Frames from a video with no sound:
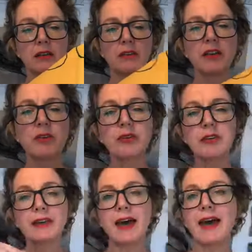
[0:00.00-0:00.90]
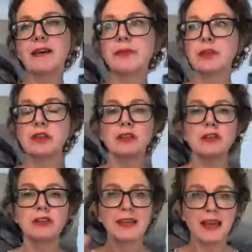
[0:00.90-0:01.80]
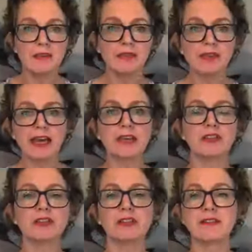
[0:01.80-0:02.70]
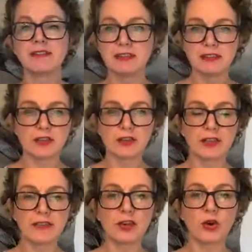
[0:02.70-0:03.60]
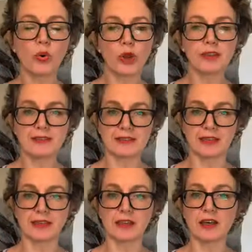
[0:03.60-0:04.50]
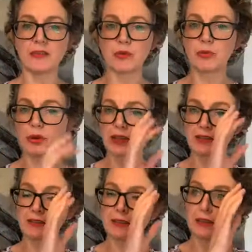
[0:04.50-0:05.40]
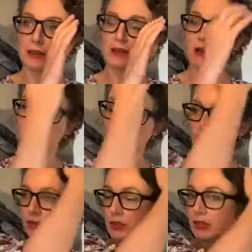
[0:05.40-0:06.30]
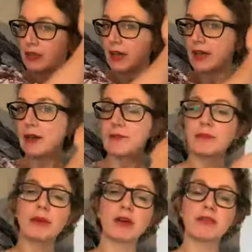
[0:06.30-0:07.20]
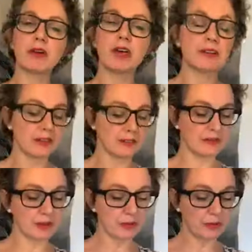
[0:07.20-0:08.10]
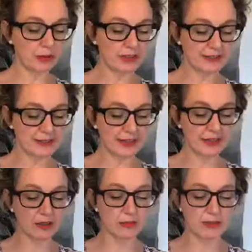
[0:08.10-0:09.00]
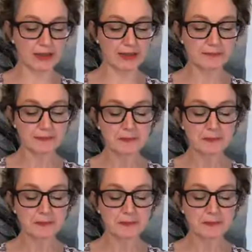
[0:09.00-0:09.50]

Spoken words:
So you can get inflections in the quality of the print. Often I find that some printing can be